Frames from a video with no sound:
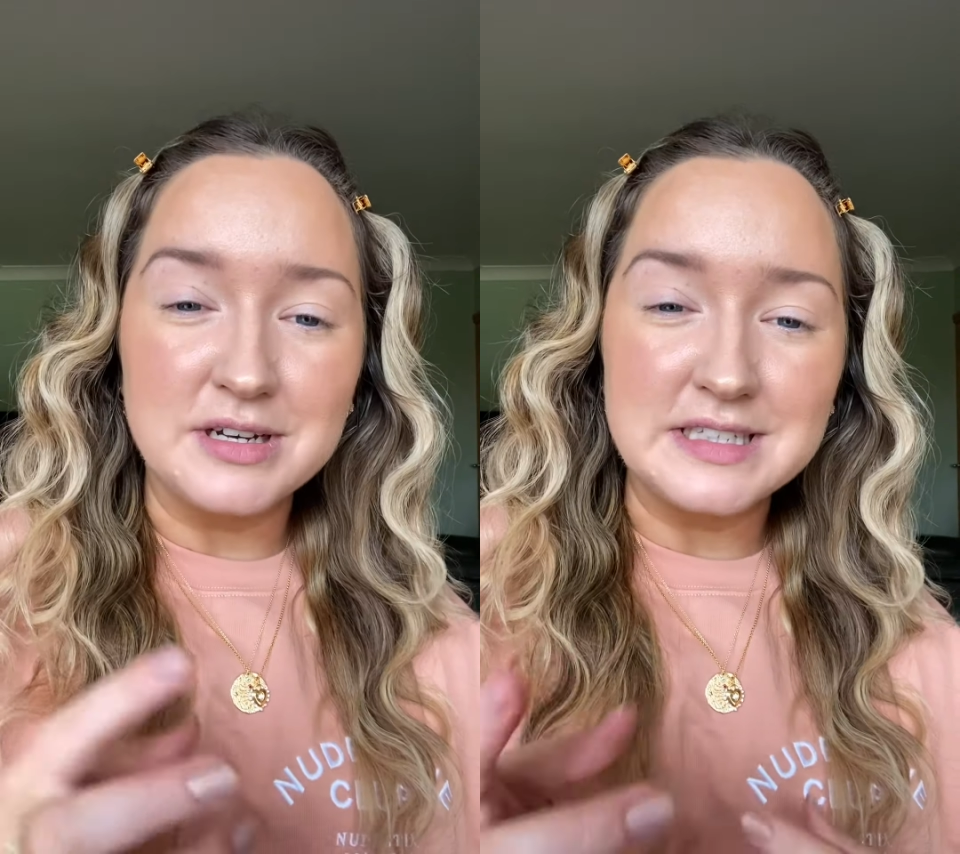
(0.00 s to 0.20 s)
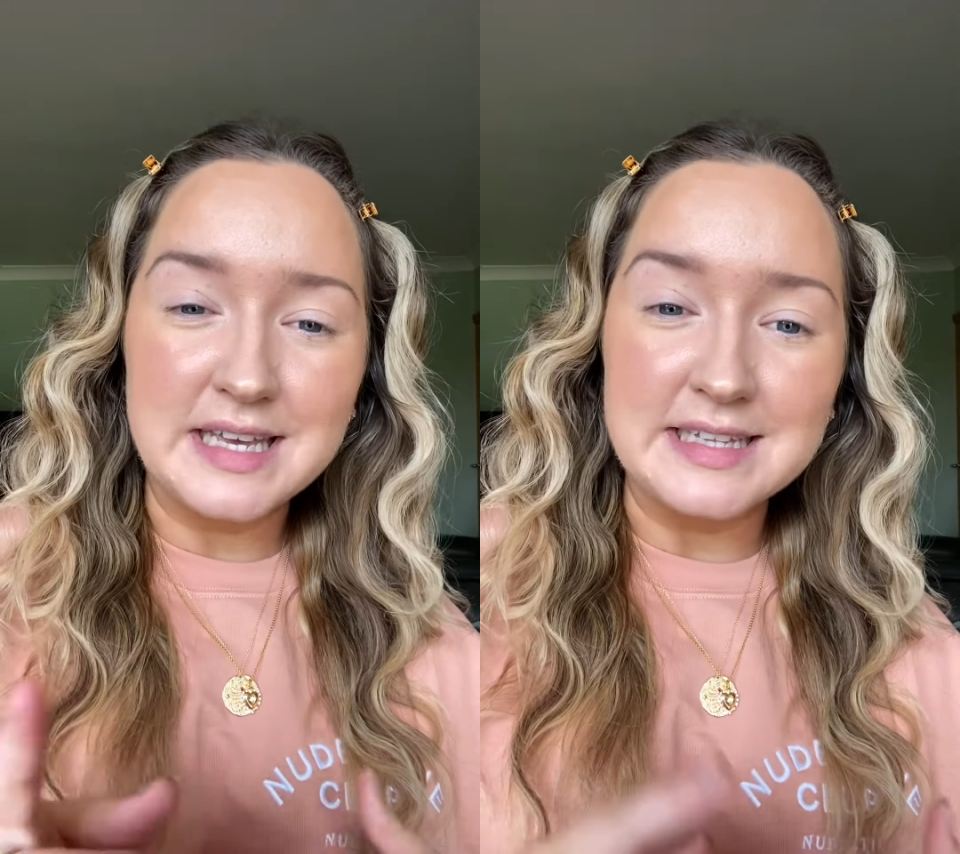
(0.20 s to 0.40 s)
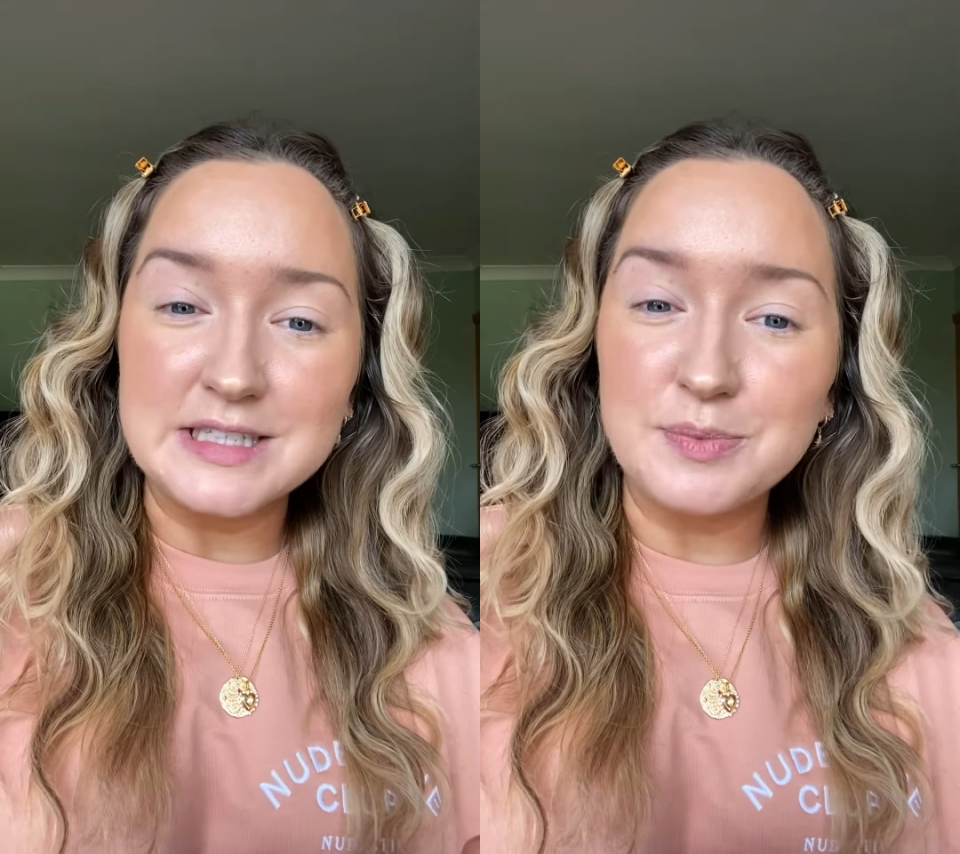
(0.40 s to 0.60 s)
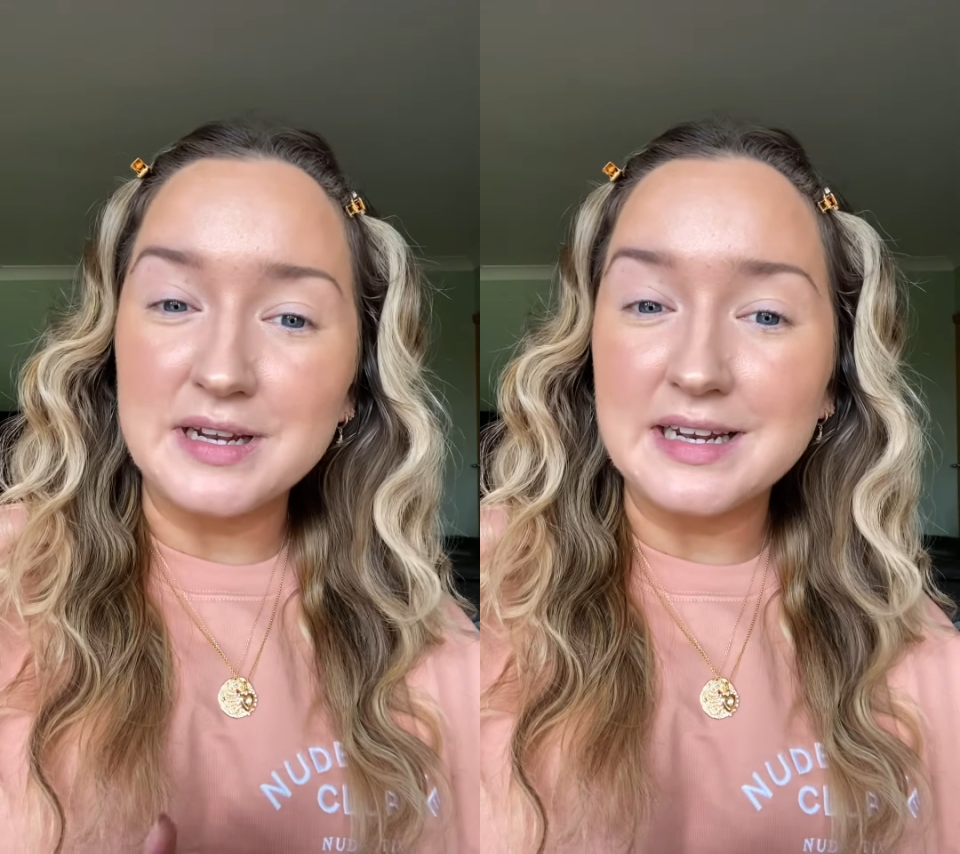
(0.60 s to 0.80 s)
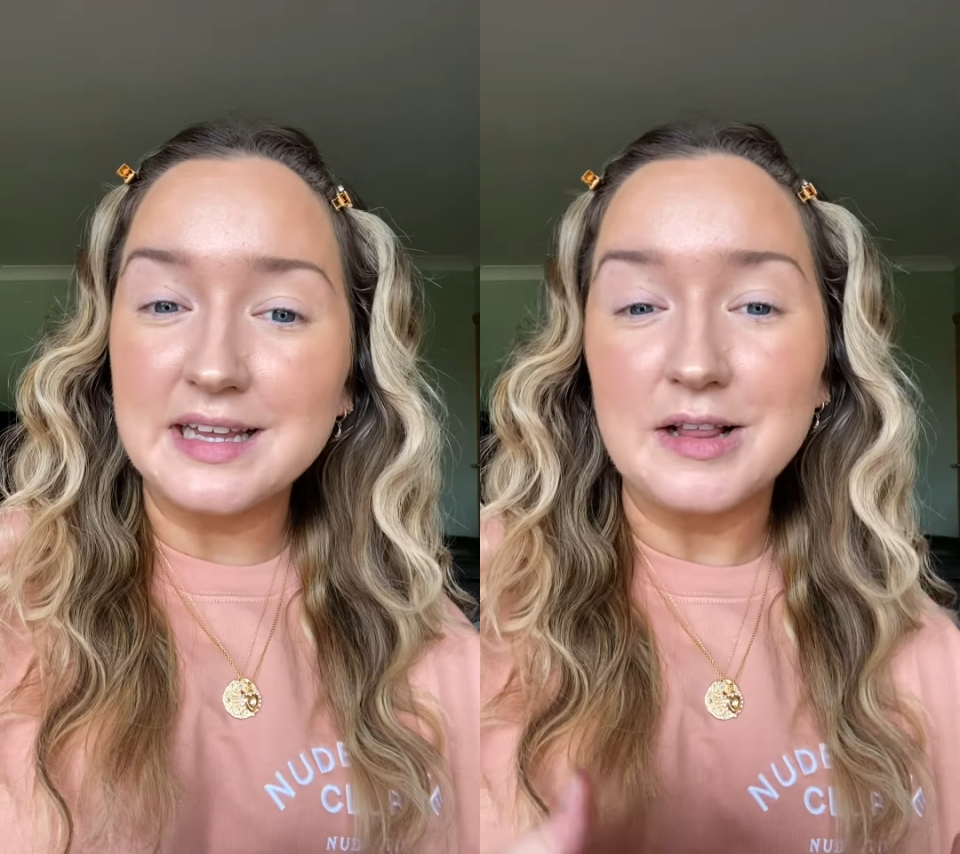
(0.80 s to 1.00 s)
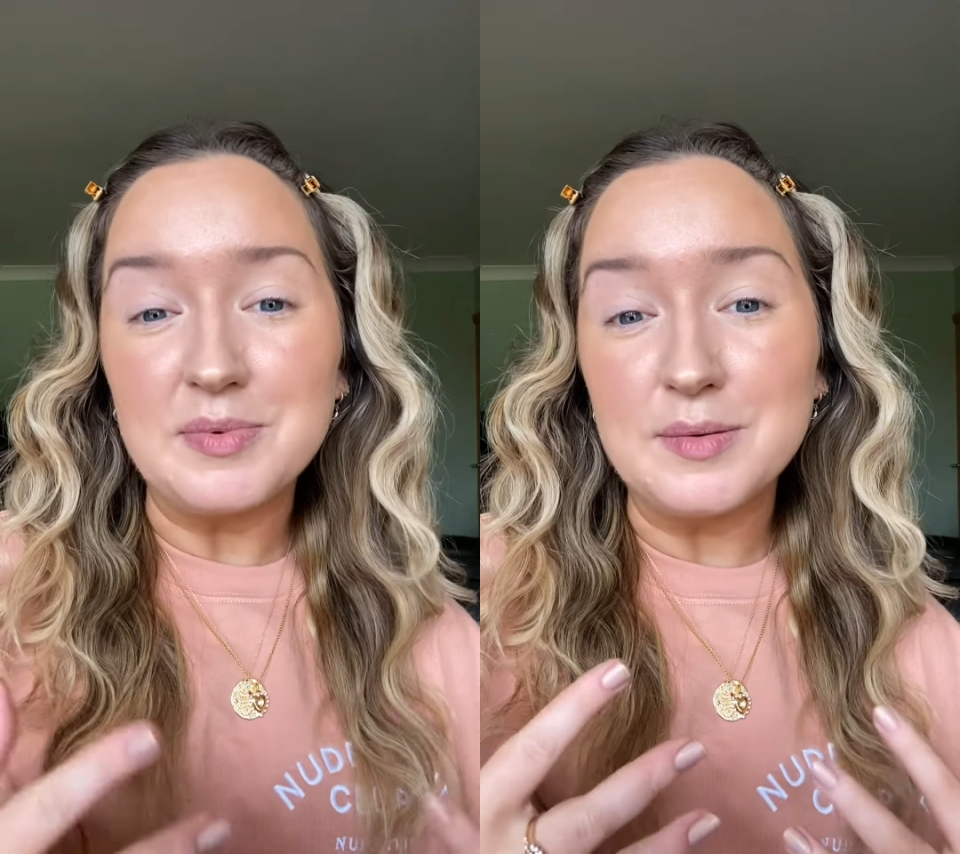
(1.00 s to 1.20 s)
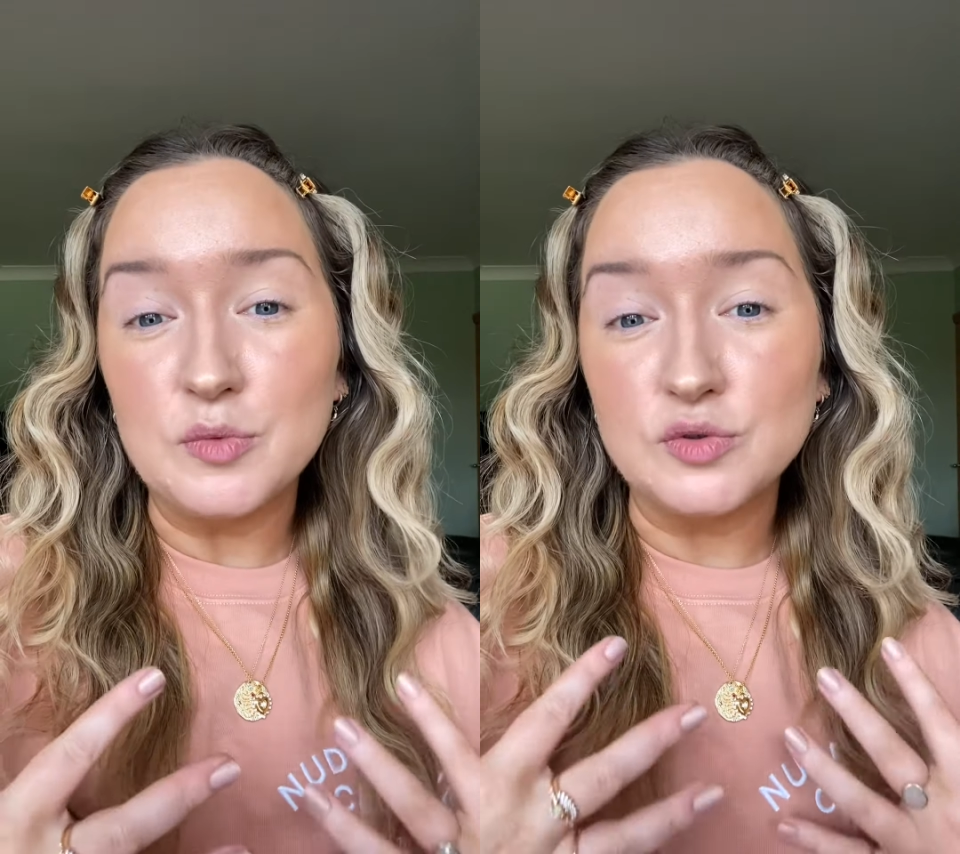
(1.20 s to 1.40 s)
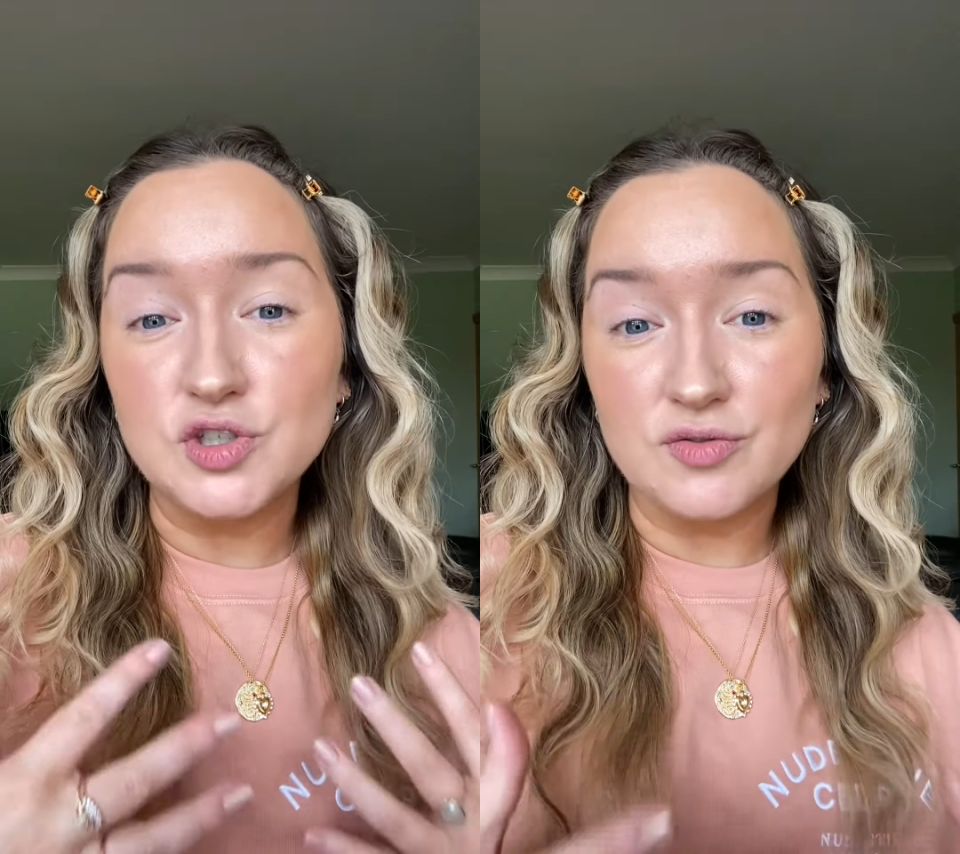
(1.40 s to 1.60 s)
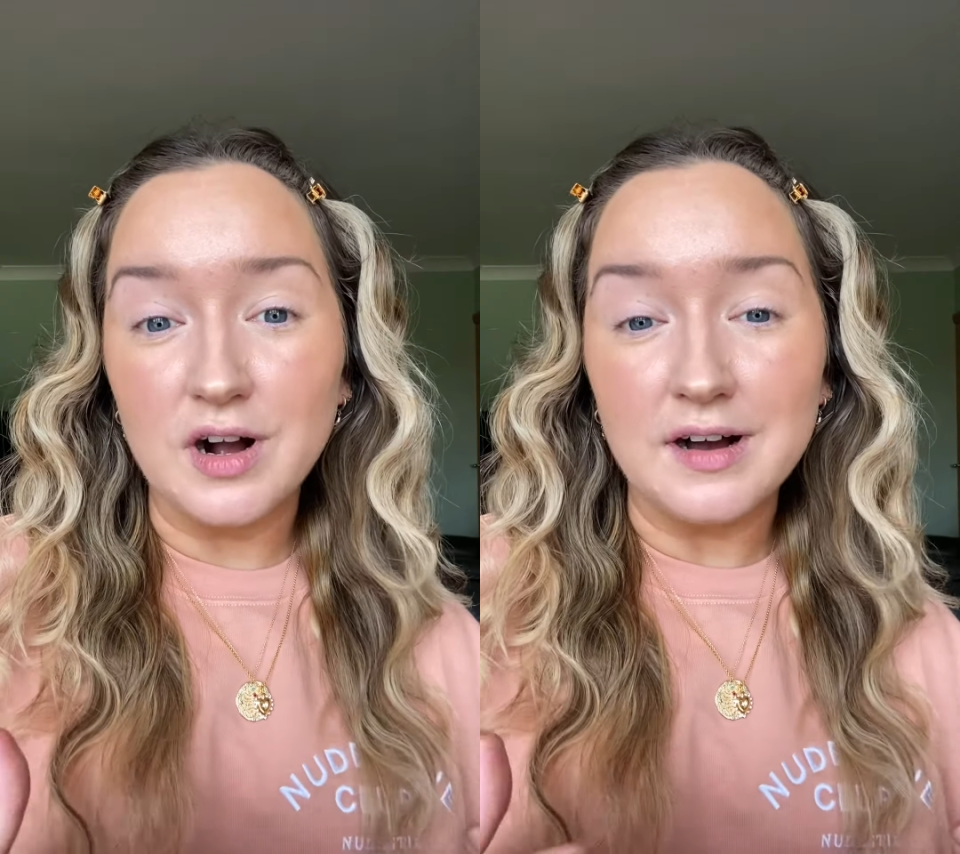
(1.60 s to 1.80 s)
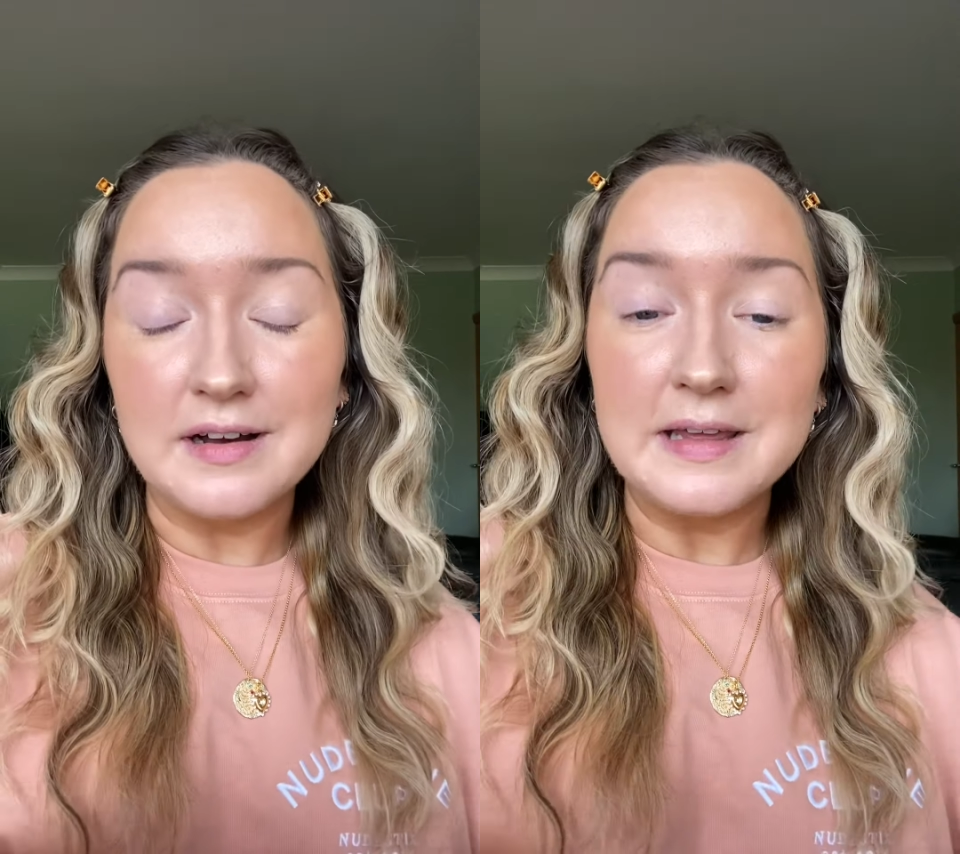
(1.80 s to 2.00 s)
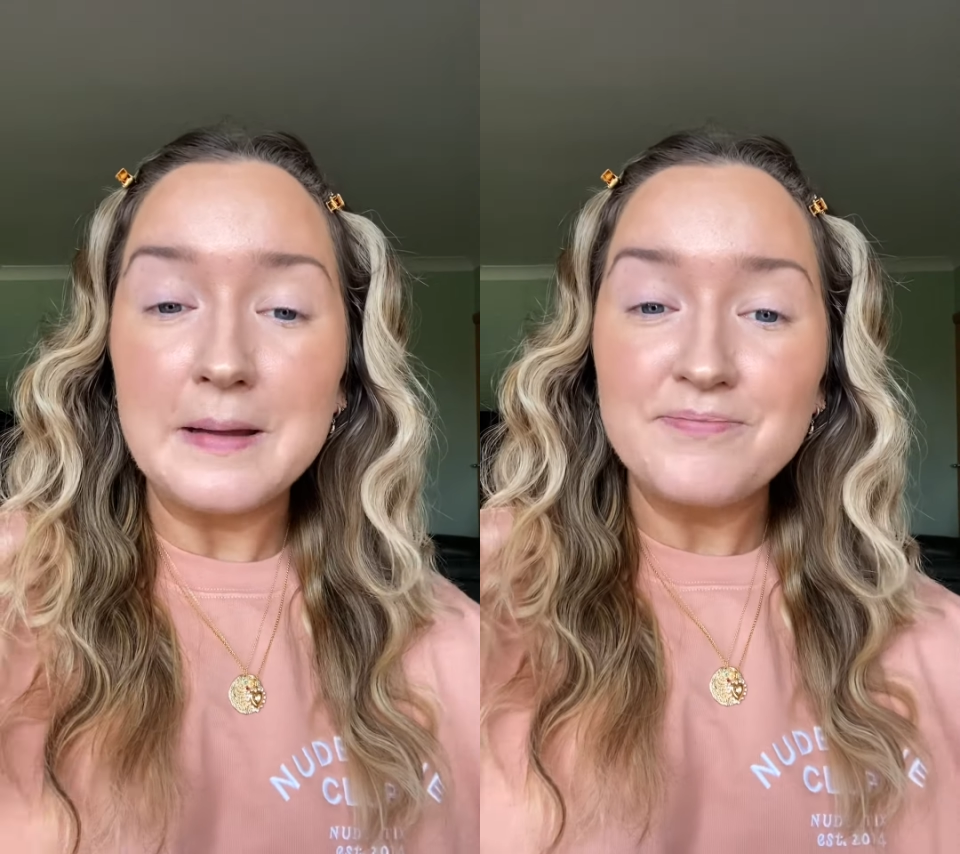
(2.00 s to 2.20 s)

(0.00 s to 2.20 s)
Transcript: skin's been a little bit more dry,